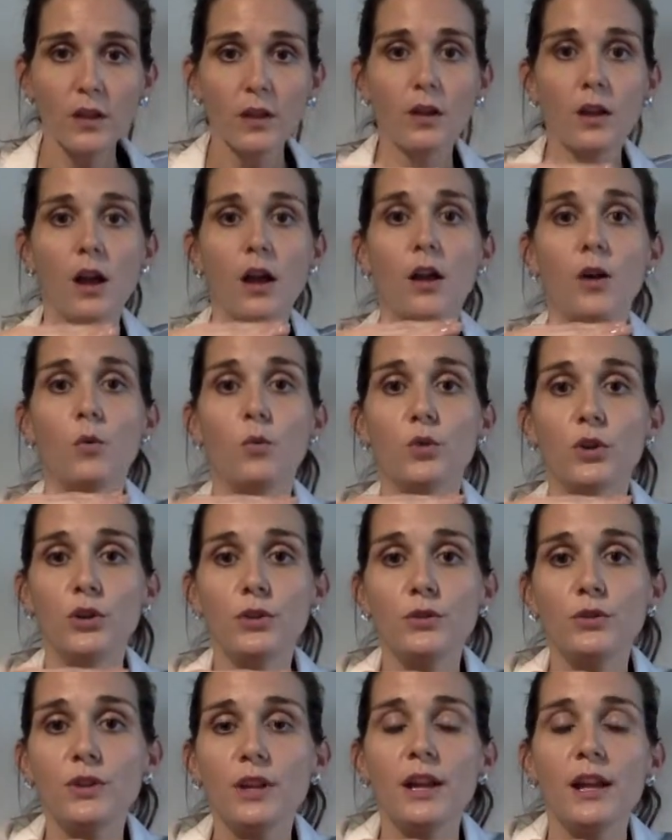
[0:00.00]

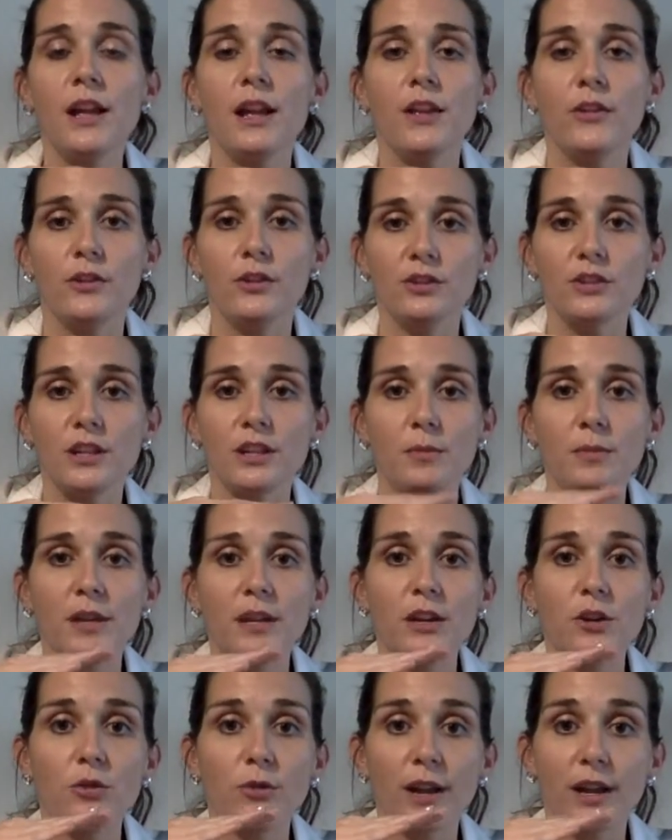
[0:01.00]
wound, there's going to
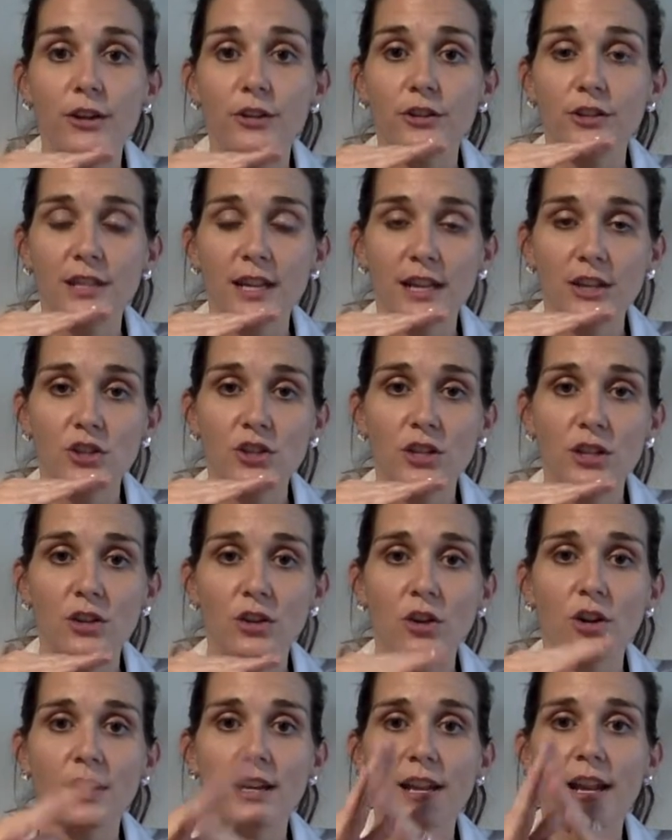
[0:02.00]
be greater tension
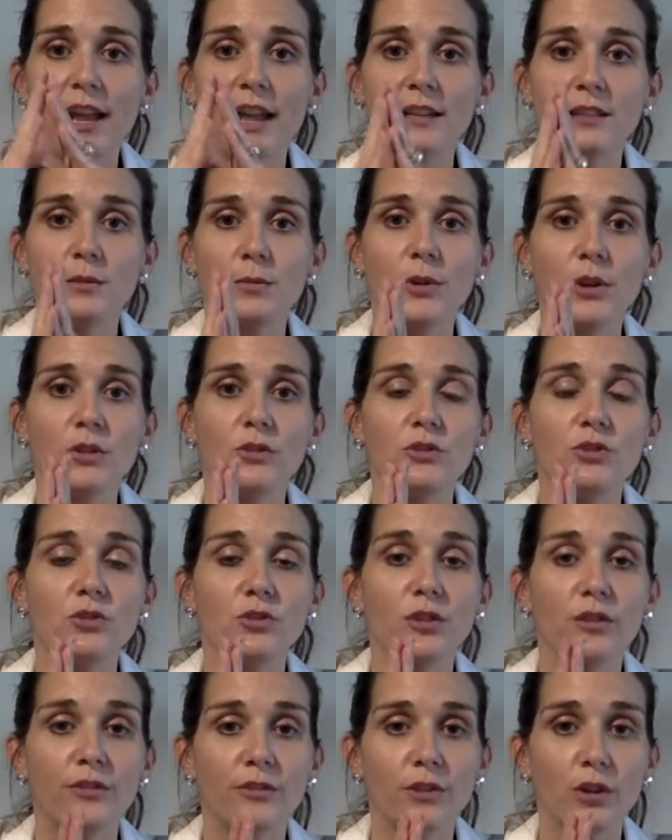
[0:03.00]
on it as opposed
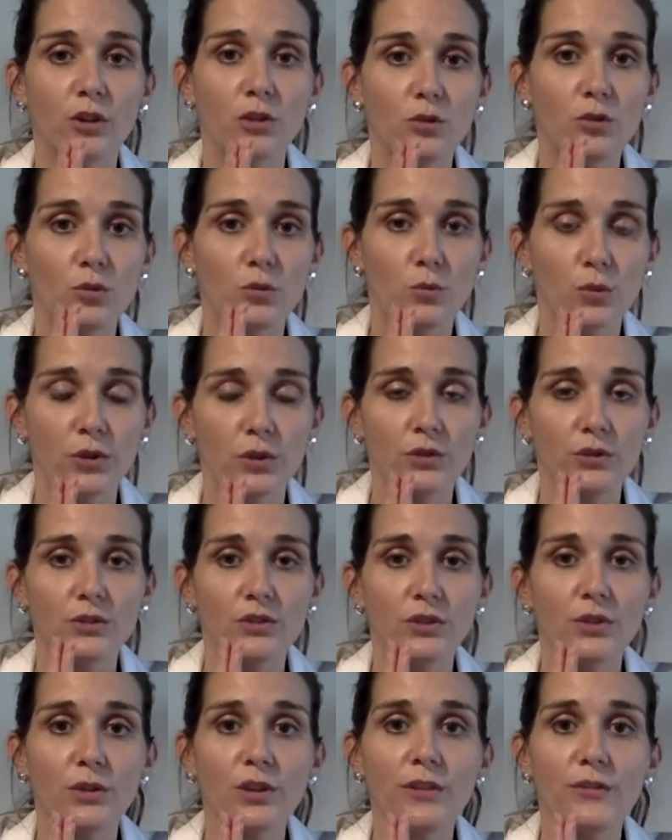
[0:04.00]
to a vertical wound.
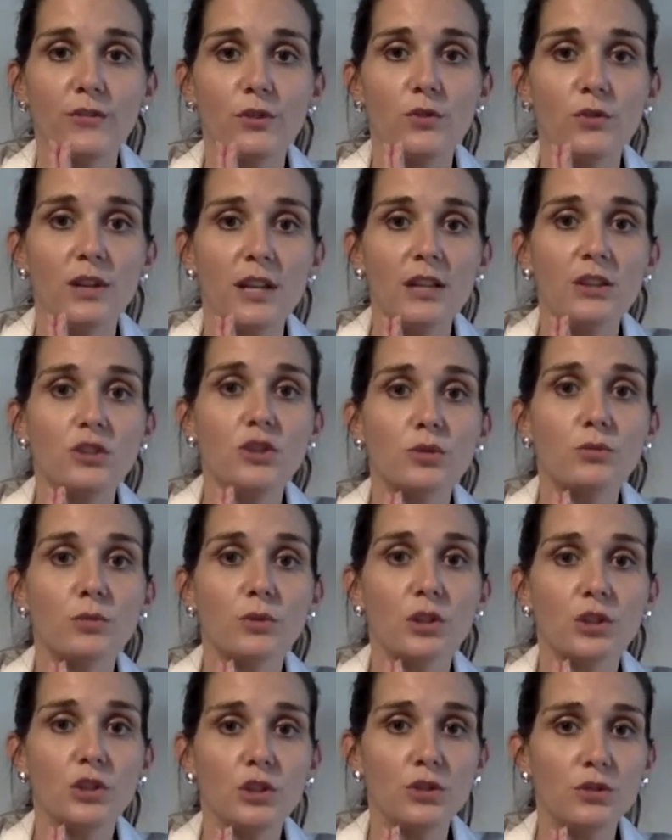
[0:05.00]
So if you need to
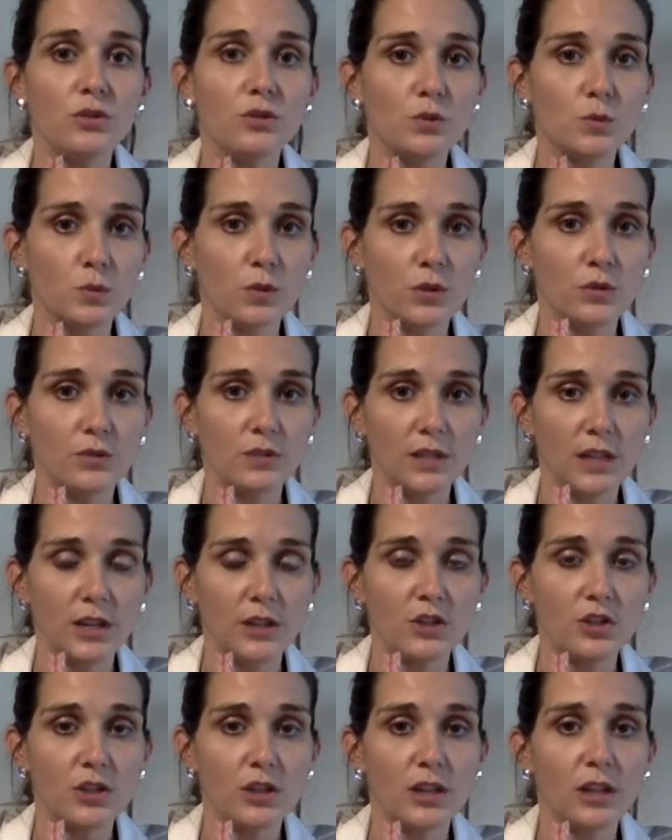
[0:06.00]
reduce wound
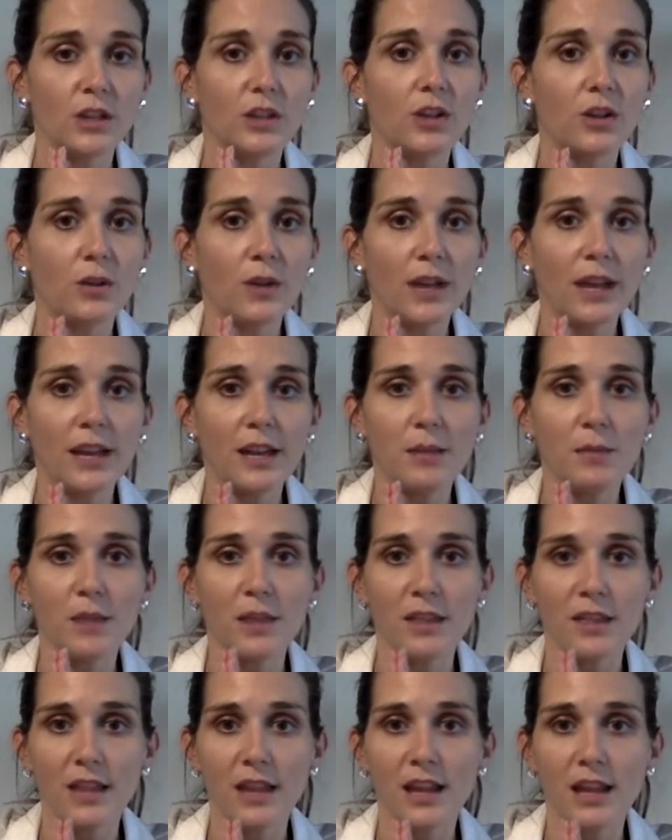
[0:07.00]
tension, go ahead and be
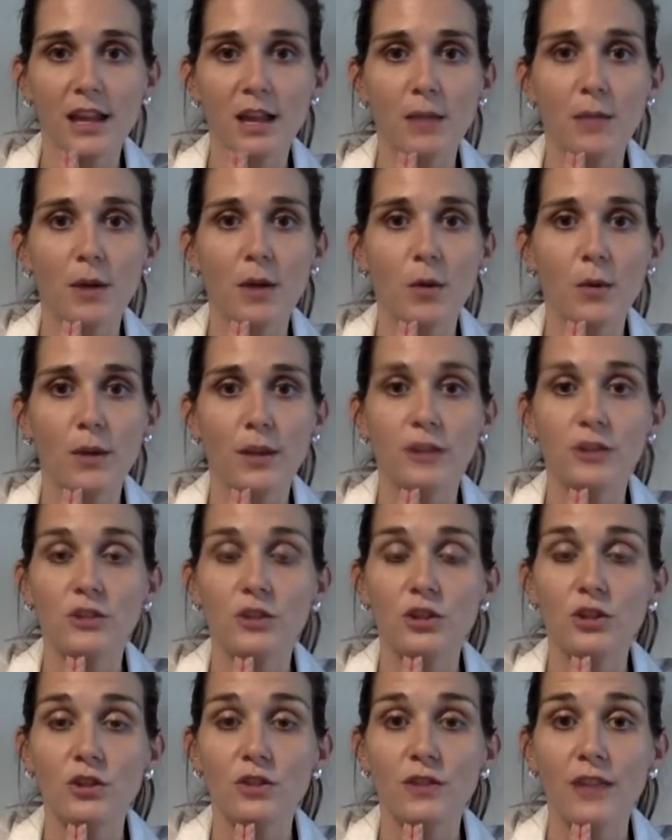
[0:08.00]
thinking about ways to
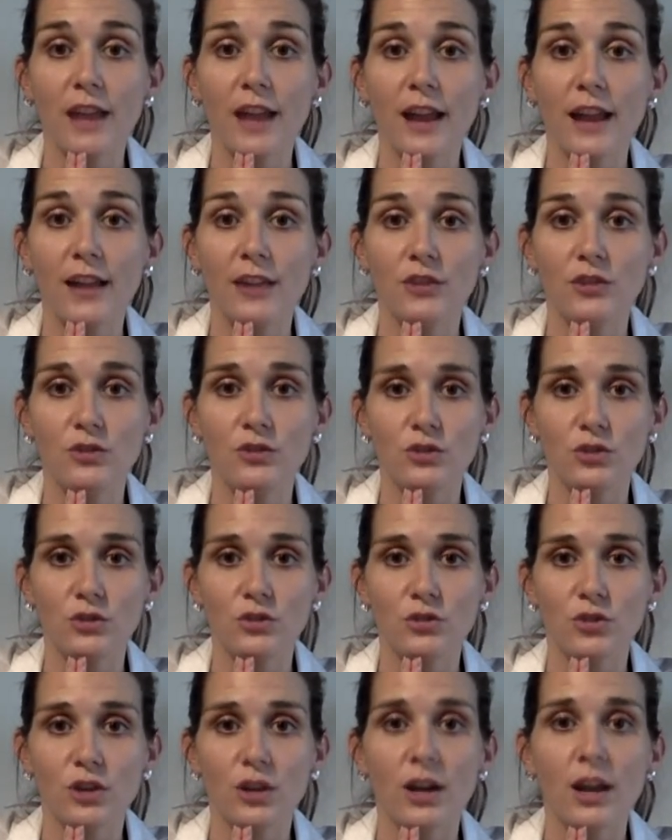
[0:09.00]
do that as you
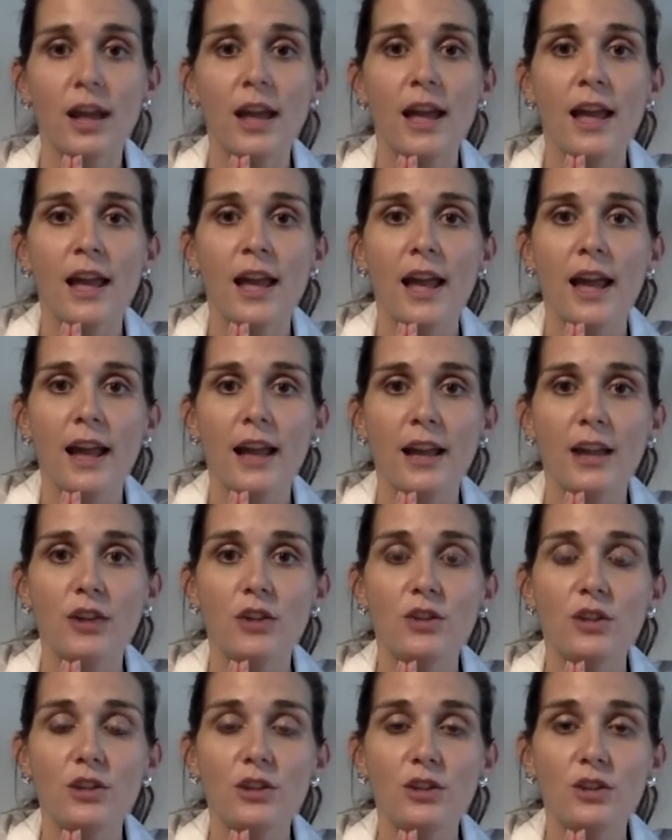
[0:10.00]
suture. And you
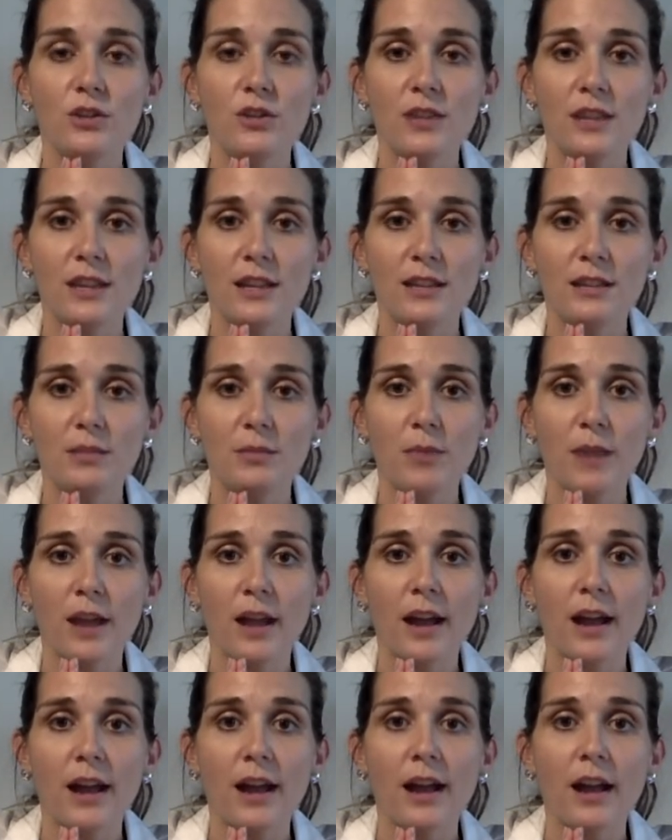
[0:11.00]
can do this
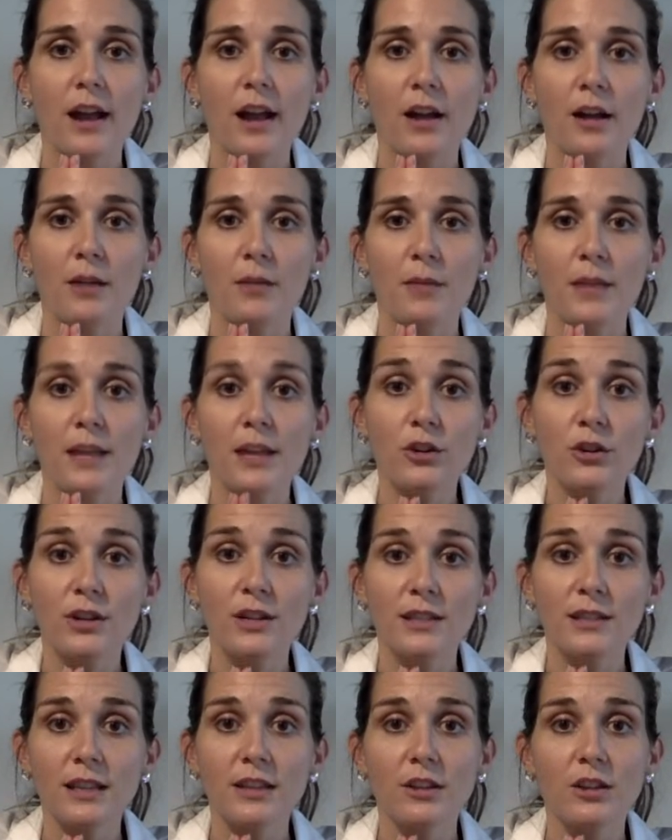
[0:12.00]
by
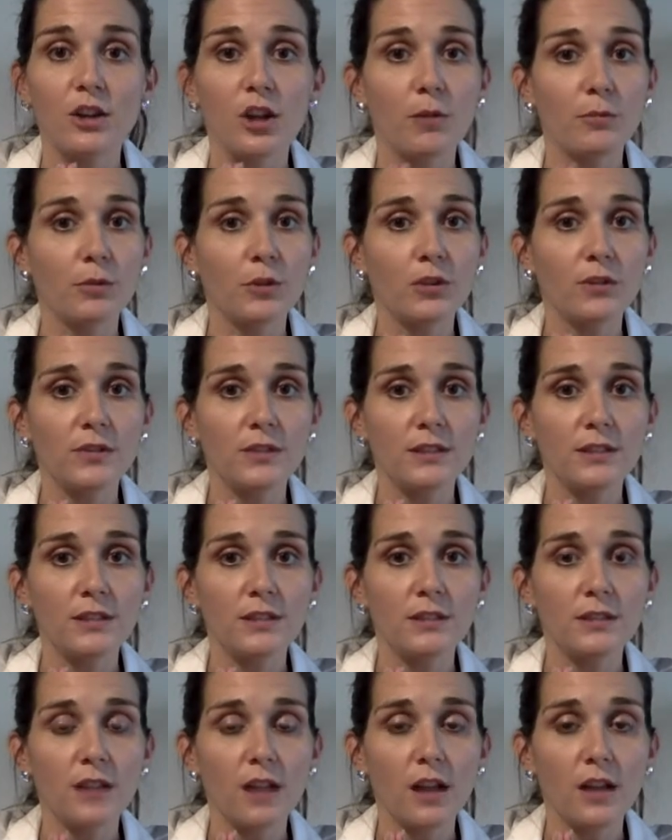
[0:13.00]
increasing the number
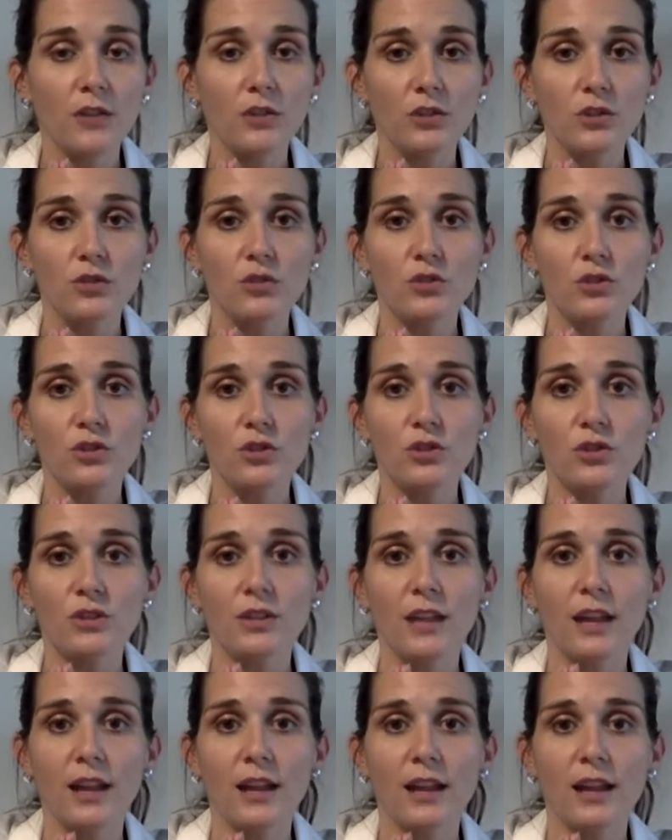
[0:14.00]
of sutures
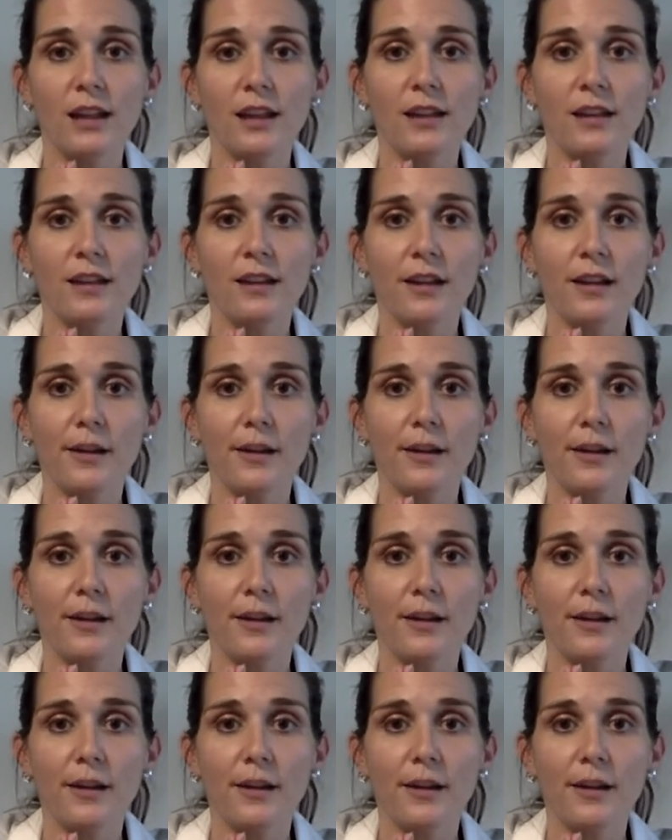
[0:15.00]
and